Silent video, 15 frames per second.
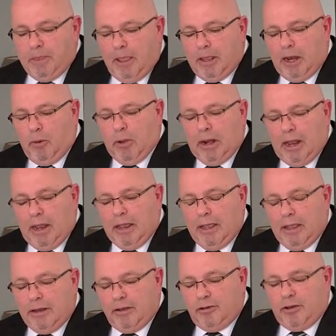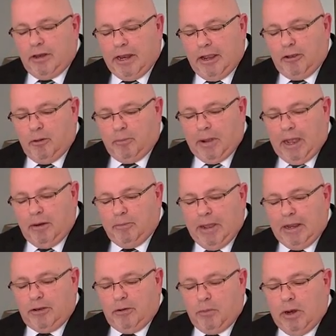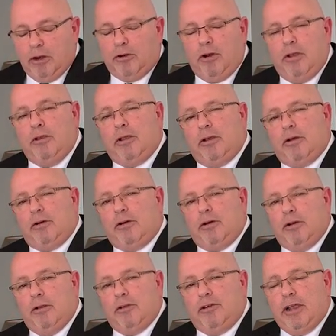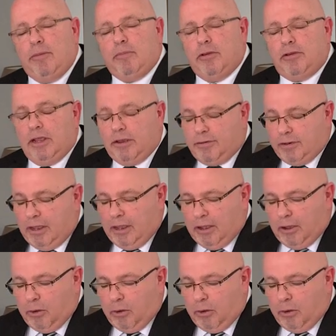You know, just to take your mind back to 1 Chronicles chapter 6,